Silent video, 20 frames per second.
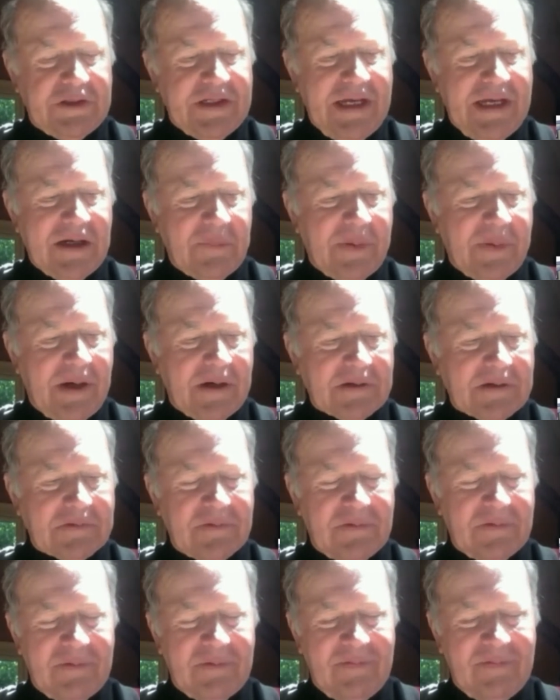take
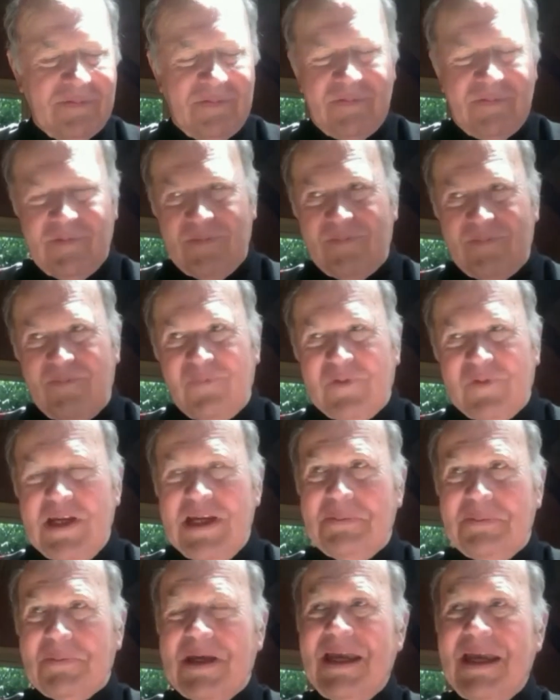apart
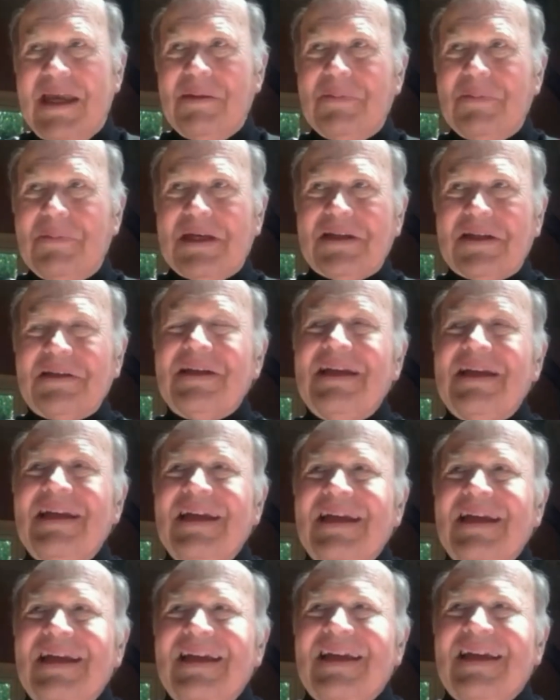team came in,
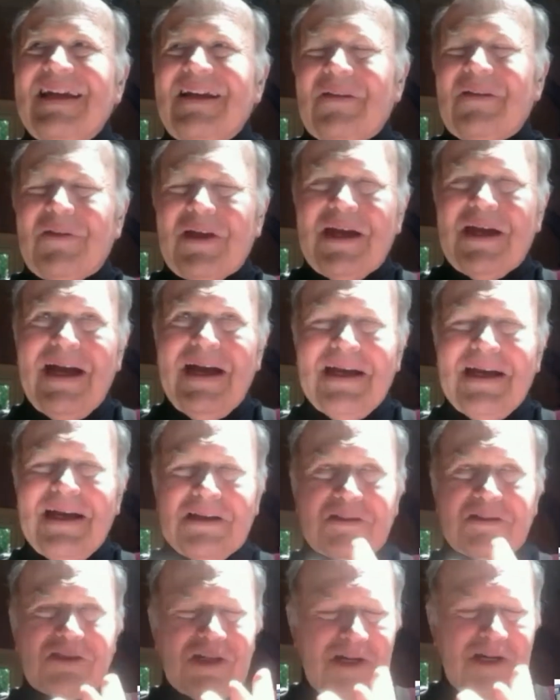the guy
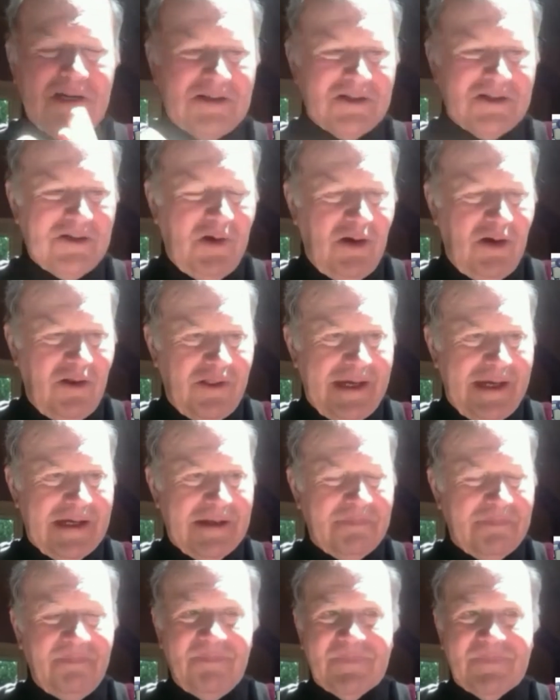in charge of all
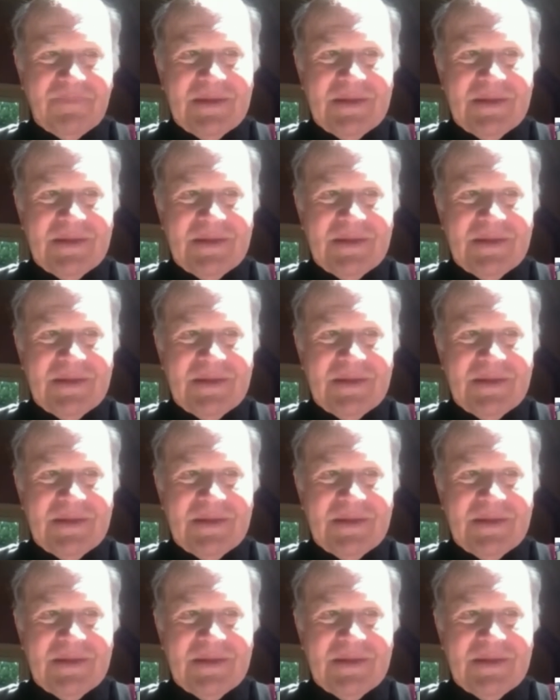that